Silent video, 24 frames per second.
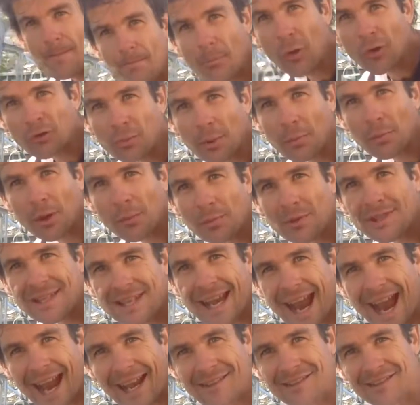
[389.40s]
Most people are
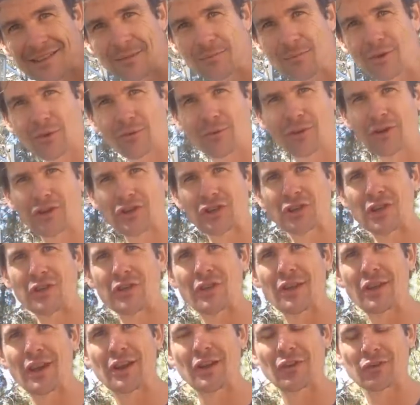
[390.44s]
potassium
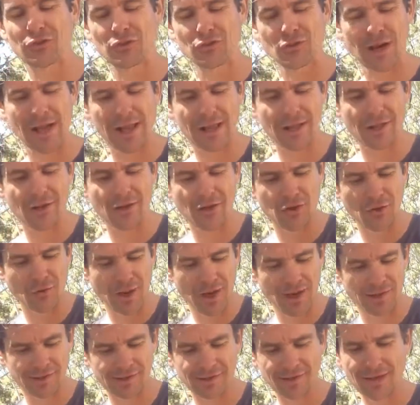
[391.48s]
deficient in Australia and the
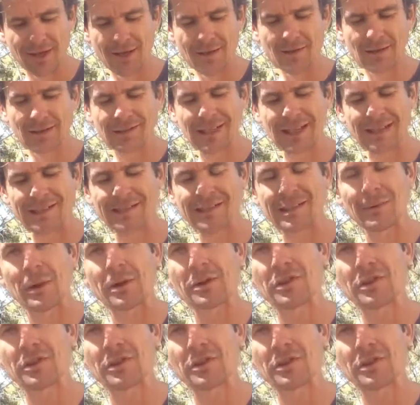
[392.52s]
US because eating so